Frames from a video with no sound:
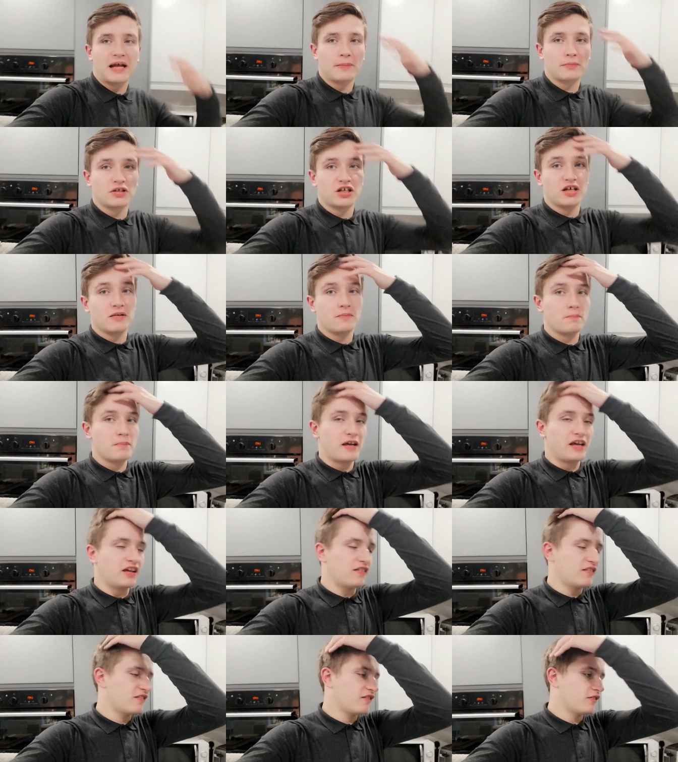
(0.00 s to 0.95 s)
I'm gonna
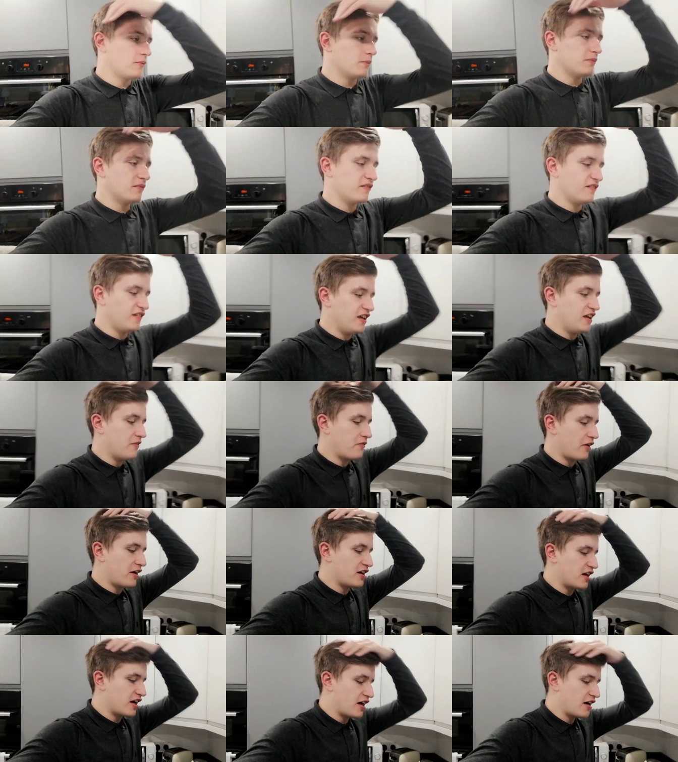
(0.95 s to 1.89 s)
make some tea
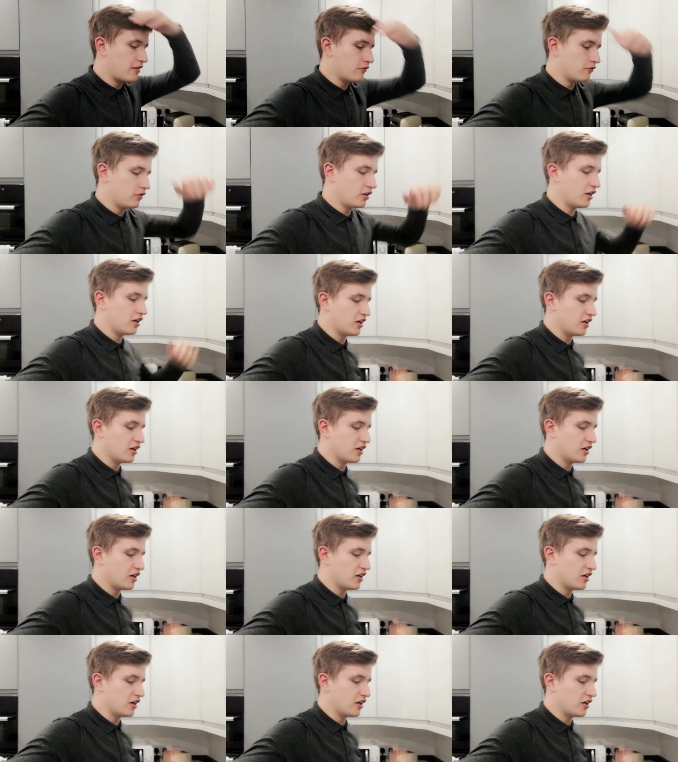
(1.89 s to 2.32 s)
right now,